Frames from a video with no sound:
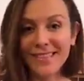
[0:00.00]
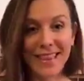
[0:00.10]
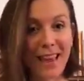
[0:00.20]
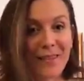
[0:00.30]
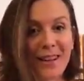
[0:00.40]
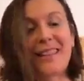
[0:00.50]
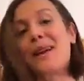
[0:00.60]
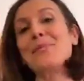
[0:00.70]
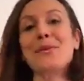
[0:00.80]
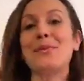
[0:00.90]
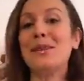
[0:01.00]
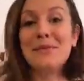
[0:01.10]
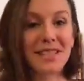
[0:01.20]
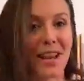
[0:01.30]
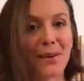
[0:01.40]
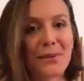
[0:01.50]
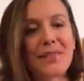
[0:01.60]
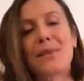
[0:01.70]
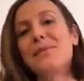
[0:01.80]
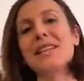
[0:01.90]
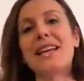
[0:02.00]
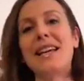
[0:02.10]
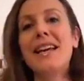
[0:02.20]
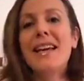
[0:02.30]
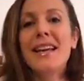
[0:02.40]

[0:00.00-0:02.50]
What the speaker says: get rid of that problem, share it with somebody,